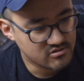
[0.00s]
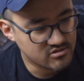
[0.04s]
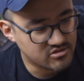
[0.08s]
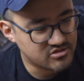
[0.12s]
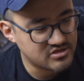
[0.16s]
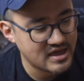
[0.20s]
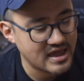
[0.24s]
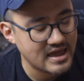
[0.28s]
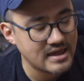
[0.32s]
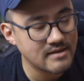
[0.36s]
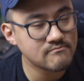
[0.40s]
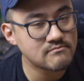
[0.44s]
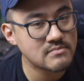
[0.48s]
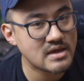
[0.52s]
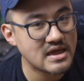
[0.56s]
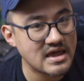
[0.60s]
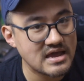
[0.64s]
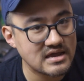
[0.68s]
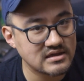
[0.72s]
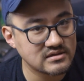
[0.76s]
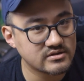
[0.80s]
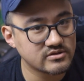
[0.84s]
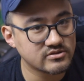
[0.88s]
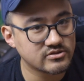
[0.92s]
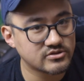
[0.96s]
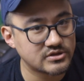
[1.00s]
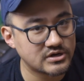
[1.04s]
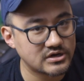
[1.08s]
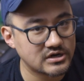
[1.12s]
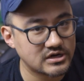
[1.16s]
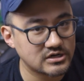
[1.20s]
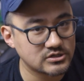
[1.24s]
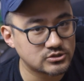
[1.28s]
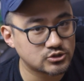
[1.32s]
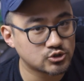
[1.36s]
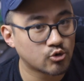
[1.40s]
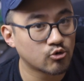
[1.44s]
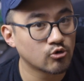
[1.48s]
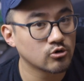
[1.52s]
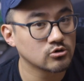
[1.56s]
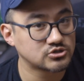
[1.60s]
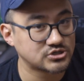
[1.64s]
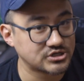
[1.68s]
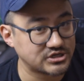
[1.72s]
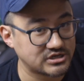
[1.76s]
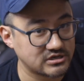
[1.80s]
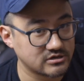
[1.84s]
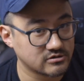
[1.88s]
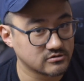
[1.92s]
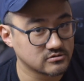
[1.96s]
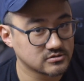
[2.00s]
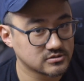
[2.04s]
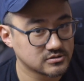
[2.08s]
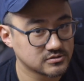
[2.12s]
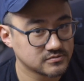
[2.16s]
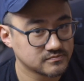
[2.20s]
they made the Torja gears.